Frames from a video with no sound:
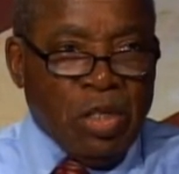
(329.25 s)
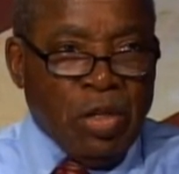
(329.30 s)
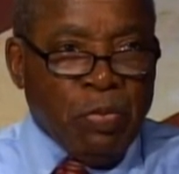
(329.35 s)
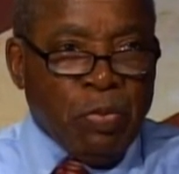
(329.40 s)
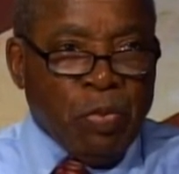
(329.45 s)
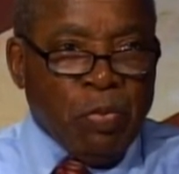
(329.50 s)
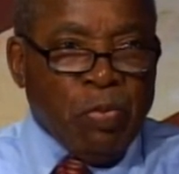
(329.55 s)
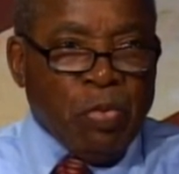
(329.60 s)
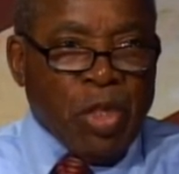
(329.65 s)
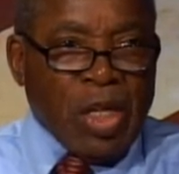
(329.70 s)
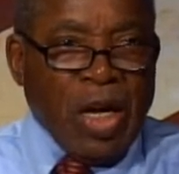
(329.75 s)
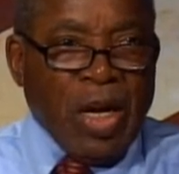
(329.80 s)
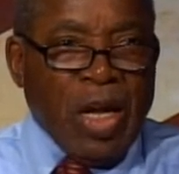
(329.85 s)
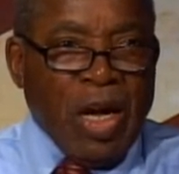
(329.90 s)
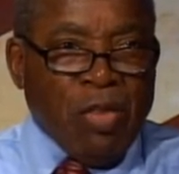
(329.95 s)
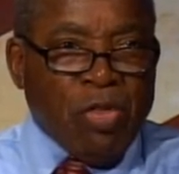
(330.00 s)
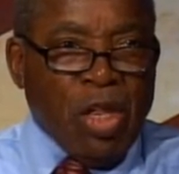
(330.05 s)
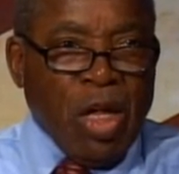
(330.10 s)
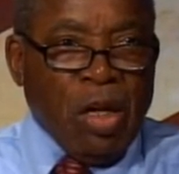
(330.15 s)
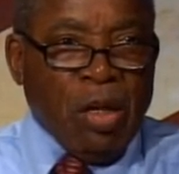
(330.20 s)
And
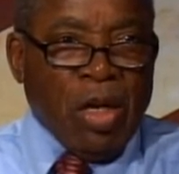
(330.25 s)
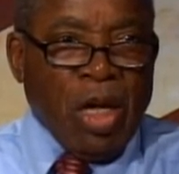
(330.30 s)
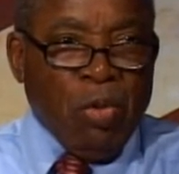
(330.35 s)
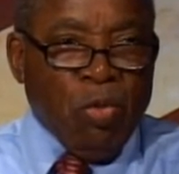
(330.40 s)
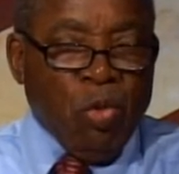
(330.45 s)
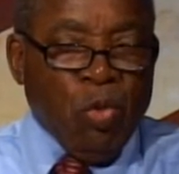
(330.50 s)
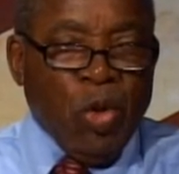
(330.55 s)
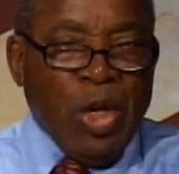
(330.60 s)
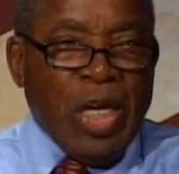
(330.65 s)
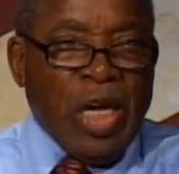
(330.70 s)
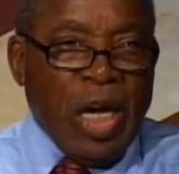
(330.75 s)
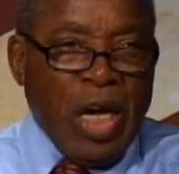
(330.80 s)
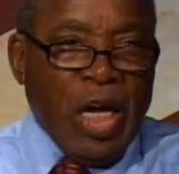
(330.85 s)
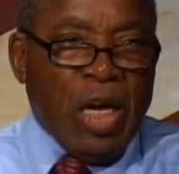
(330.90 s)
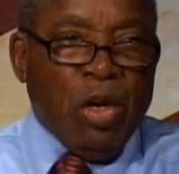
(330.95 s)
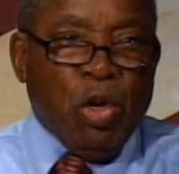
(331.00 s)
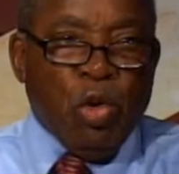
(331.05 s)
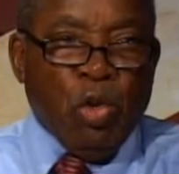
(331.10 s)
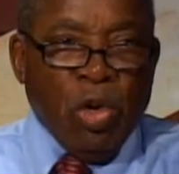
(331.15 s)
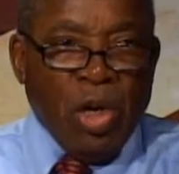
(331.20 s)
I think that we
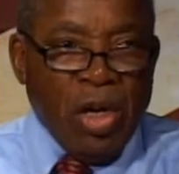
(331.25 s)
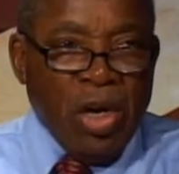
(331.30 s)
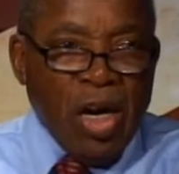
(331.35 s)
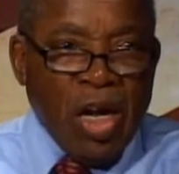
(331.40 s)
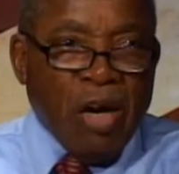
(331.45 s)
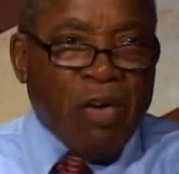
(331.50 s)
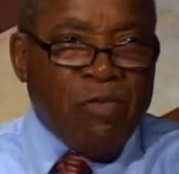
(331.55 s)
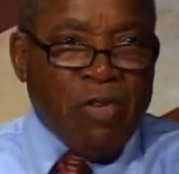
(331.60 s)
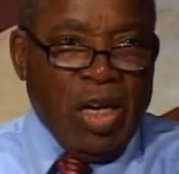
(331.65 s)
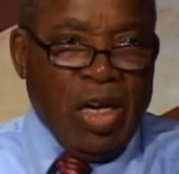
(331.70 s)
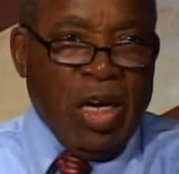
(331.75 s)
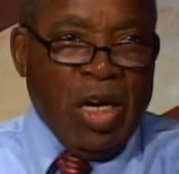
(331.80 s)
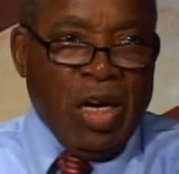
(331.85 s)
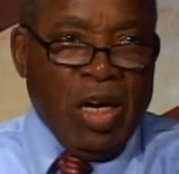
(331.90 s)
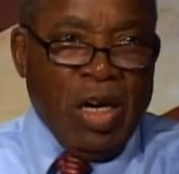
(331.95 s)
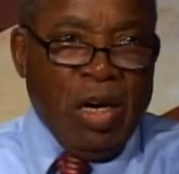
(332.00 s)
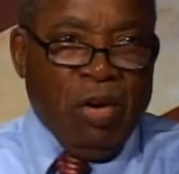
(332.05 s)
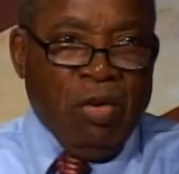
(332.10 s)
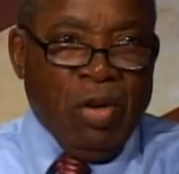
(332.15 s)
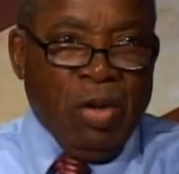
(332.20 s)
can't do enough in
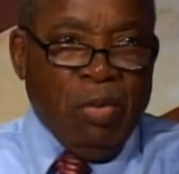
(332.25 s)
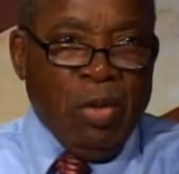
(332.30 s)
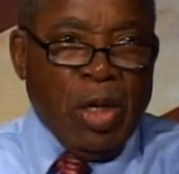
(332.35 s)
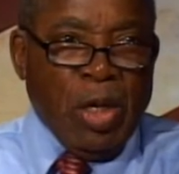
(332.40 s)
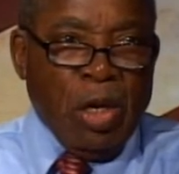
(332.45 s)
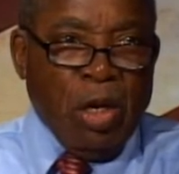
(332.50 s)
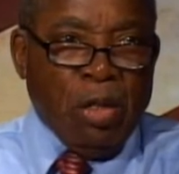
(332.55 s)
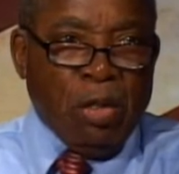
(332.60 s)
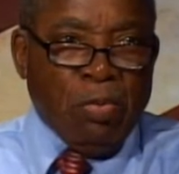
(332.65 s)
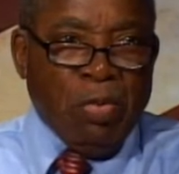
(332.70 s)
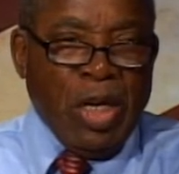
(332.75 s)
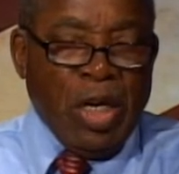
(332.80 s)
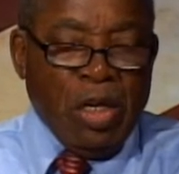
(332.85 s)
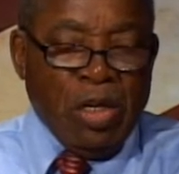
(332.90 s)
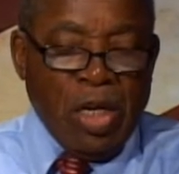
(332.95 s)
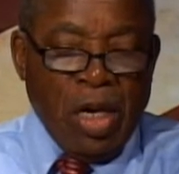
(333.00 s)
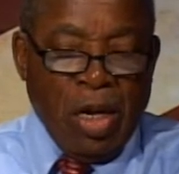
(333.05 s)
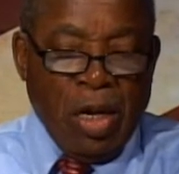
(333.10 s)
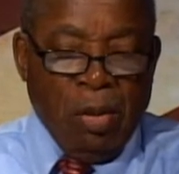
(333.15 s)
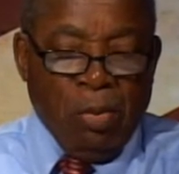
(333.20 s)
that area, because many
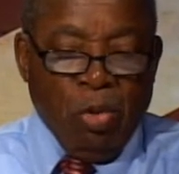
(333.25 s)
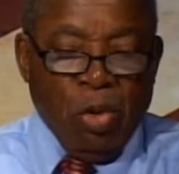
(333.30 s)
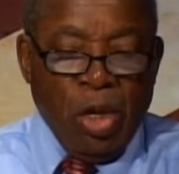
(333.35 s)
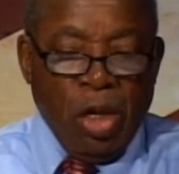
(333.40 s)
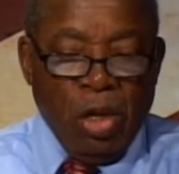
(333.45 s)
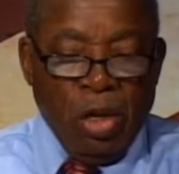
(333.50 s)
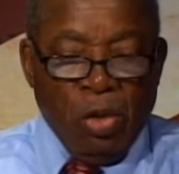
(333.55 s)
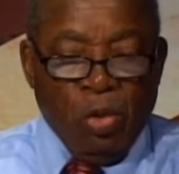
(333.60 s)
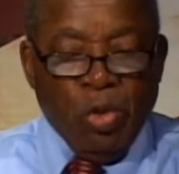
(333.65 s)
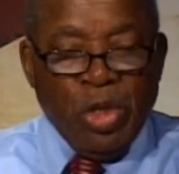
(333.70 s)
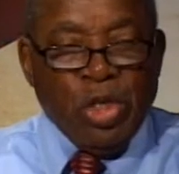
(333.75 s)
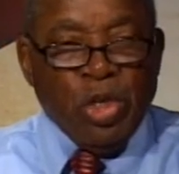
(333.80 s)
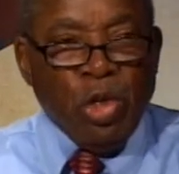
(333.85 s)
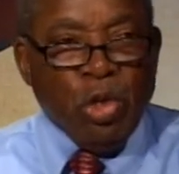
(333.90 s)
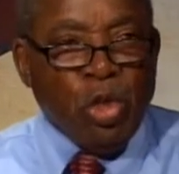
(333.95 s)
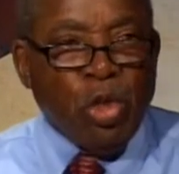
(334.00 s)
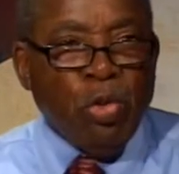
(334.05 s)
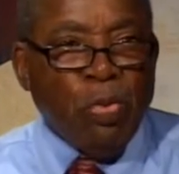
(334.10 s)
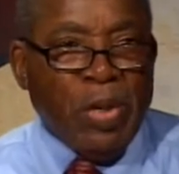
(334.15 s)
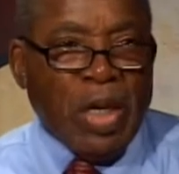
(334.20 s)
times we see
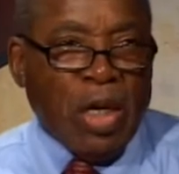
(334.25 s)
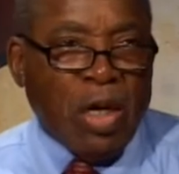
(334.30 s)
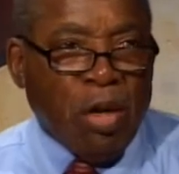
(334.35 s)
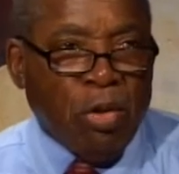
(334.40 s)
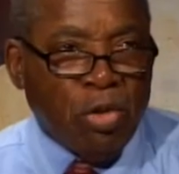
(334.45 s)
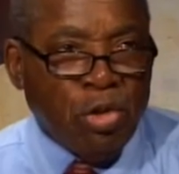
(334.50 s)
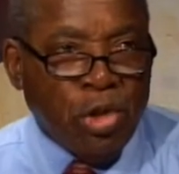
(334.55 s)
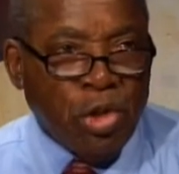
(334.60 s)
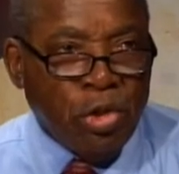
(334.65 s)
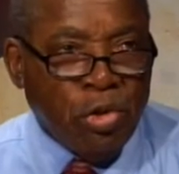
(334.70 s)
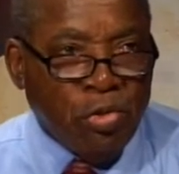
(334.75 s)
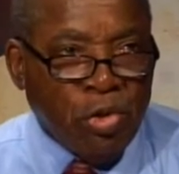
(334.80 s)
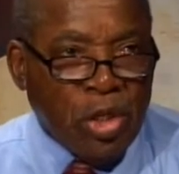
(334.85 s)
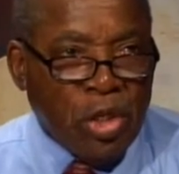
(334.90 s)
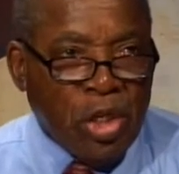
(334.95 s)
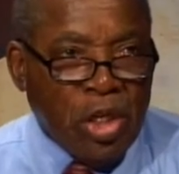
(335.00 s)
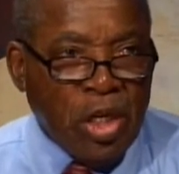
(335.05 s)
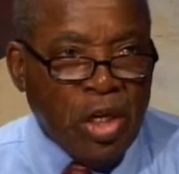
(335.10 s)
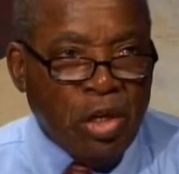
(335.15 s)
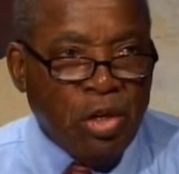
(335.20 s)
too many of our
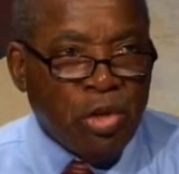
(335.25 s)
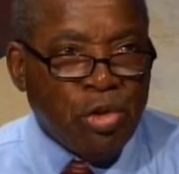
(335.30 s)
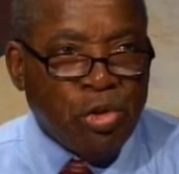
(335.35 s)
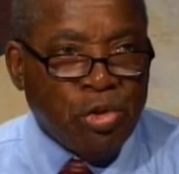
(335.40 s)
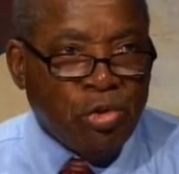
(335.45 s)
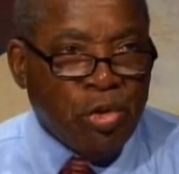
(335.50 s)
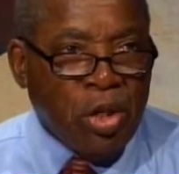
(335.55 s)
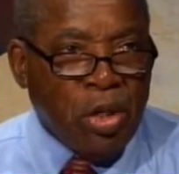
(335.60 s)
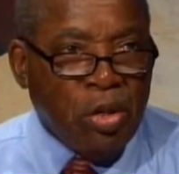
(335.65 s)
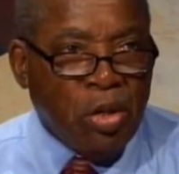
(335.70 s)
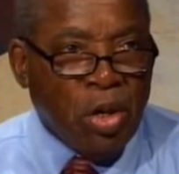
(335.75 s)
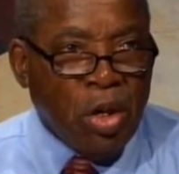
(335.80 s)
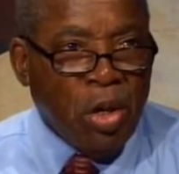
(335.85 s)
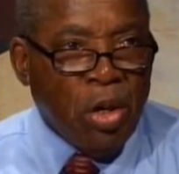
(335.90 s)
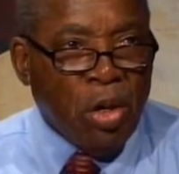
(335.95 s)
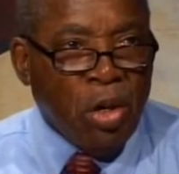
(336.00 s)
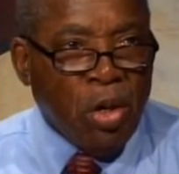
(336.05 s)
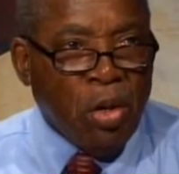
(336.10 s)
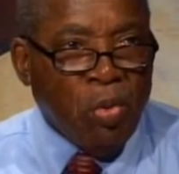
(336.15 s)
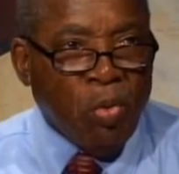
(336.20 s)
children in the street,
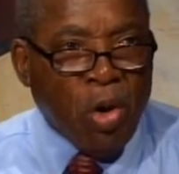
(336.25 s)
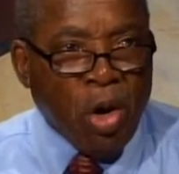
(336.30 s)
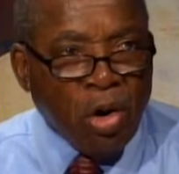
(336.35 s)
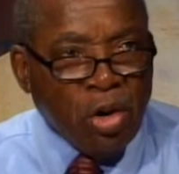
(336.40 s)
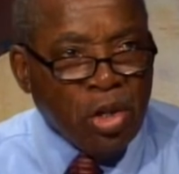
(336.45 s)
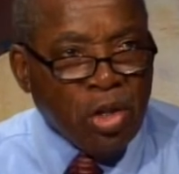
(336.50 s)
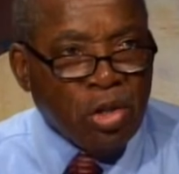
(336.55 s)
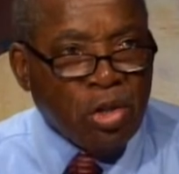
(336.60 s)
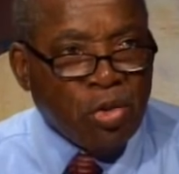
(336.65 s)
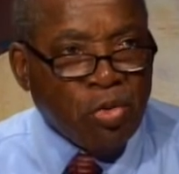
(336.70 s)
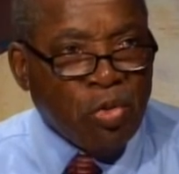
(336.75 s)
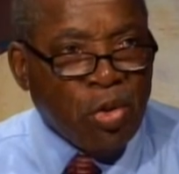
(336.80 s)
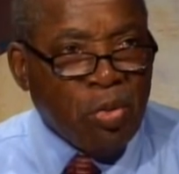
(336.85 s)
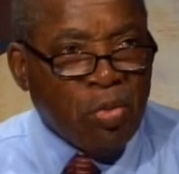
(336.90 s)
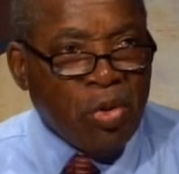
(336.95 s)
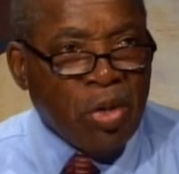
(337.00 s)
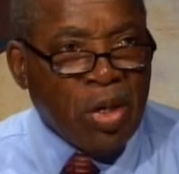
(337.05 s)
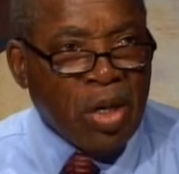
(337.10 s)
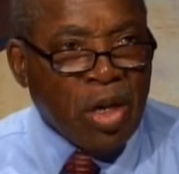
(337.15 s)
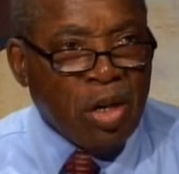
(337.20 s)
walking the street
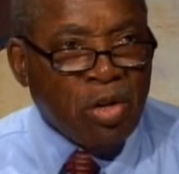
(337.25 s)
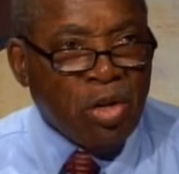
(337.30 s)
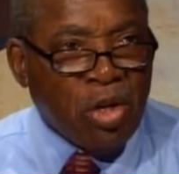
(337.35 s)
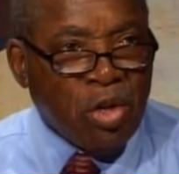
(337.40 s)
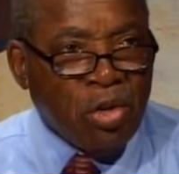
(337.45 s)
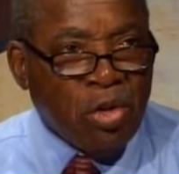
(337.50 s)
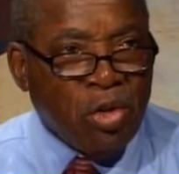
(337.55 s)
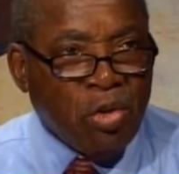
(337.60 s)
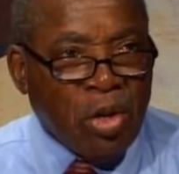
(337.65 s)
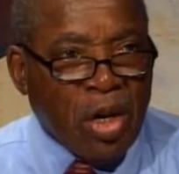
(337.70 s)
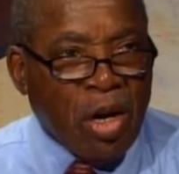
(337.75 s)
with nothing to do.